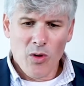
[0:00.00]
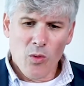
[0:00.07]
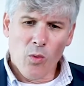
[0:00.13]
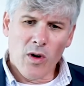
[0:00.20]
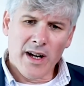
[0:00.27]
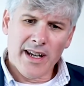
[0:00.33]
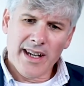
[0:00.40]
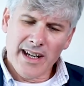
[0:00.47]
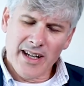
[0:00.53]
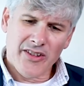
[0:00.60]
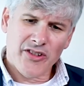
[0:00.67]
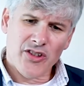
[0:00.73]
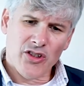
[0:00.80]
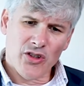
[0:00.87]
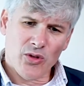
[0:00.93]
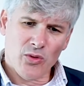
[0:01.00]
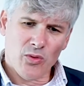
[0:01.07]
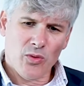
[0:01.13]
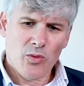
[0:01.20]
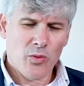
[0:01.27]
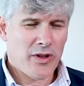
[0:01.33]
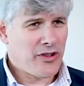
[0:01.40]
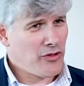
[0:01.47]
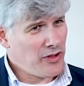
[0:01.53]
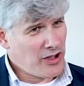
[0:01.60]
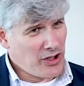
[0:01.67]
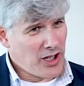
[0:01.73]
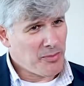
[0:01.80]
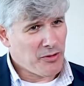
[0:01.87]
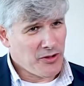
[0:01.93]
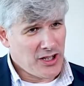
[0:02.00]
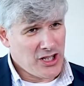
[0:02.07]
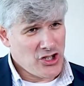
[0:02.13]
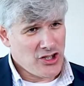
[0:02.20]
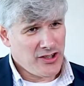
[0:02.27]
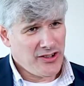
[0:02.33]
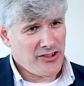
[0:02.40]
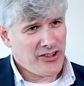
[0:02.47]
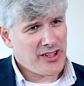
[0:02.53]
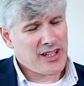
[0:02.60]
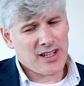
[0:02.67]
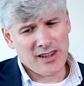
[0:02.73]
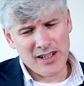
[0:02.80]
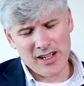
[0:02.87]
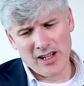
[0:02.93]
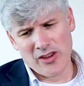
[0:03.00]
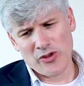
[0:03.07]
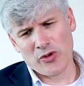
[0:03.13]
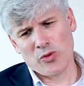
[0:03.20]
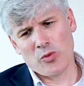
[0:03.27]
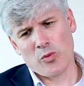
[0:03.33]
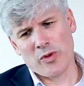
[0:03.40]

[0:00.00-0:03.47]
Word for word: one has to do with grid operations and the other